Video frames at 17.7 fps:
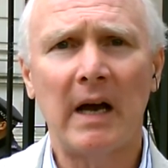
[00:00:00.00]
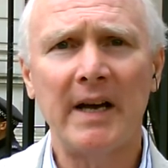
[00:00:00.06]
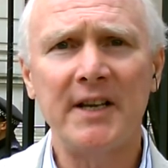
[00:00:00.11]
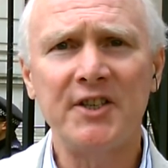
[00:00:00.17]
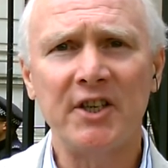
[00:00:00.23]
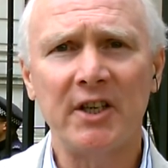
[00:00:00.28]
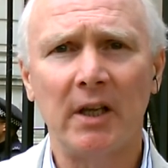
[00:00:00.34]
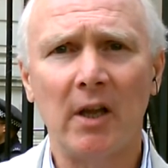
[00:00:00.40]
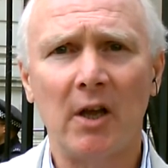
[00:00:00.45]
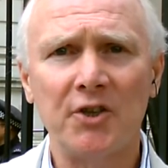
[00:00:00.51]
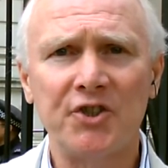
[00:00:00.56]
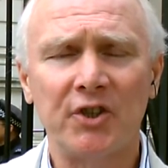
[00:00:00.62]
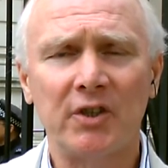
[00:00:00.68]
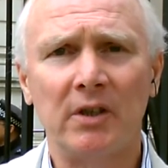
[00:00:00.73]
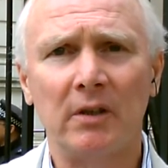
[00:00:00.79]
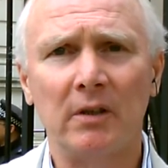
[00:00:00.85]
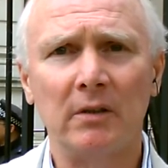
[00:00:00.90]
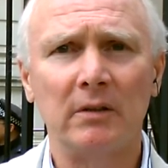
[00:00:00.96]

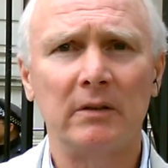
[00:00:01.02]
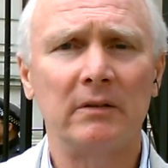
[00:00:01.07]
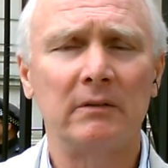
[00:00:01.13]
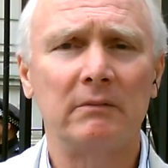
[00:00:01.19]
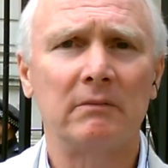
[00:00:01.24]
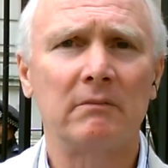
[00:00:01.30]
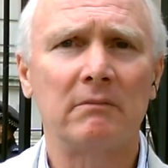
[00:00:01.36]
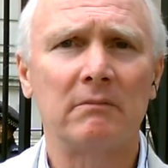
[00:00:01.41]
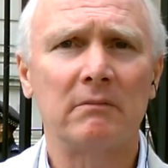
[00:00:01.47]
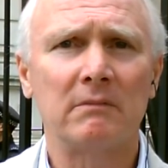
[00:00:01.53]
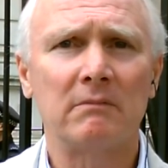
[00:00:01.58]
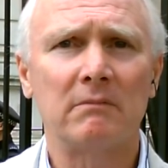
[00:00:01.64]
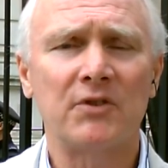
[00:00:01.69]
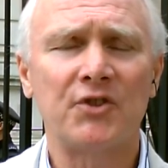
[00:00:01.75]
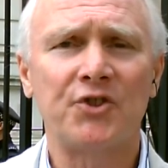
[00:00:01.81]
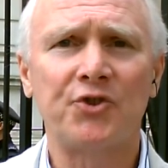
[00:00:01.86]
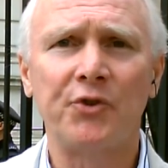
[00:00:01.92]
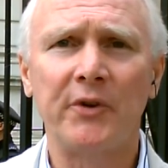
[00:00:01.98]
ideological
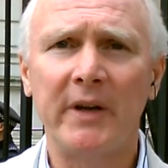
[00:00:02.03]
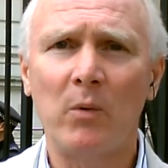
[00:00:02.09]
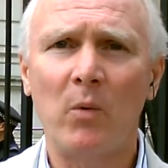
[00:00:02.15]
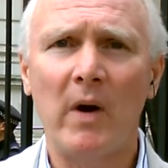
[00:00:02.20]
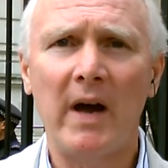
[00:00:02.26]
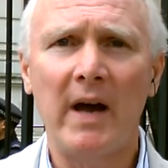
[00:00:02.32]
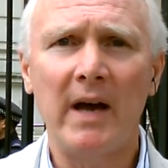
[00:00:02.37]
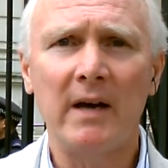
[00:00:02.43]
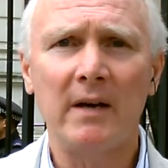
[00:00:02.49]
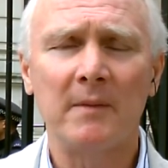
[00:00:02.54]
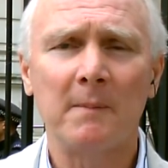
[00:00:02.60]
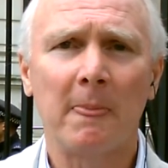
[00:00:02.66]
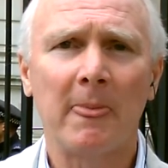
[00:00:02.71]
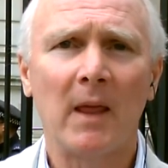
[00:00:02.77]
streetwear,